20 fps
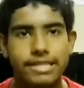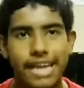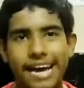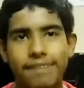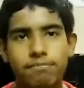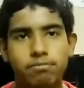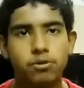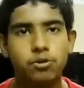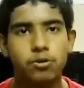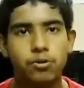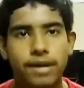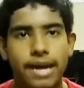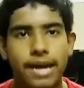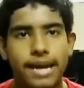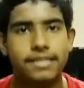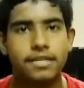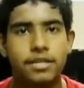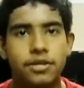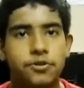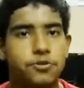it's time to
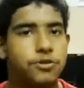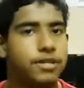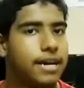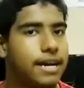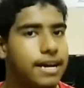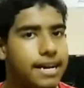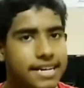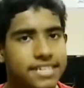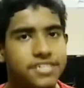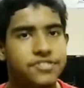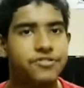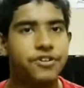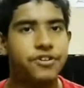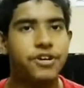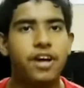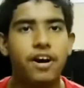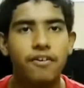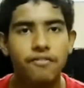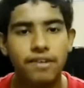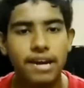get into the
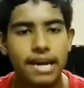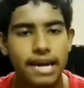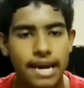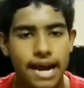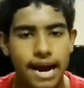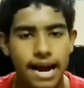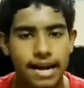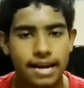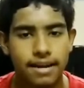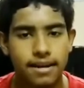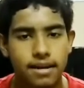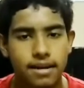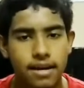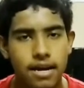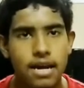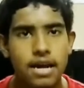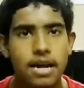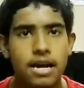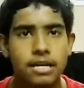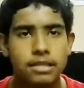history of AI.
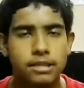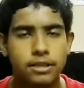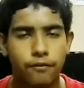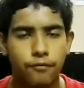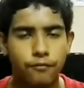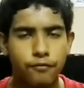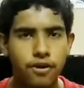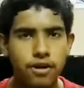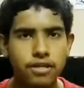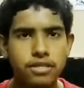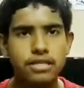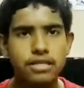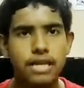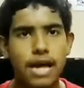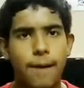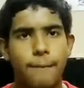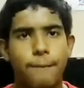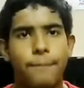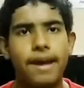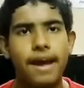The first
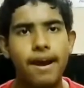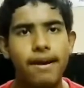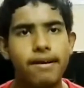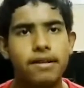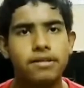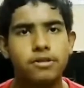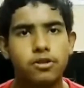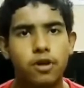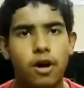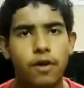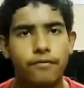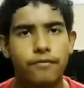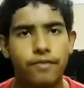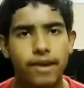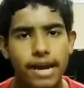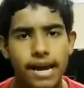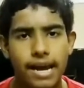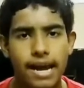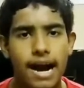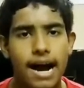appearance
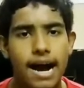of